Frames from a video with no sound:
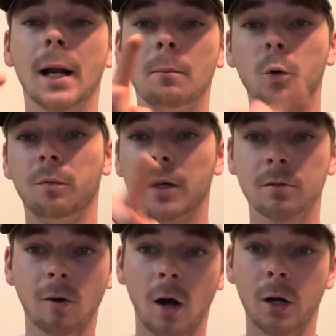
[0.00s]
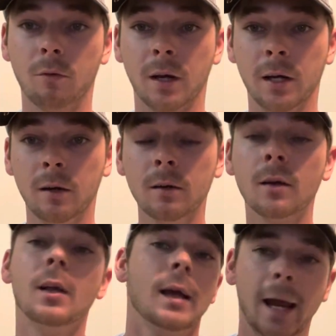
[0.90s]
I moved this rod over here
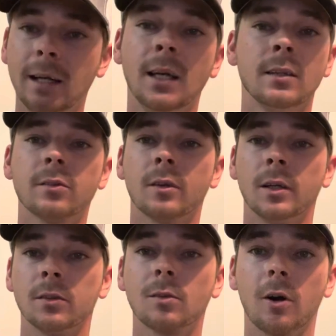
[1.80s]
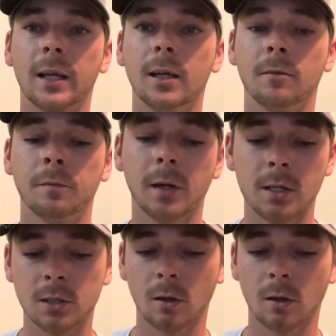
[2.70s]
and instantly started getting fish.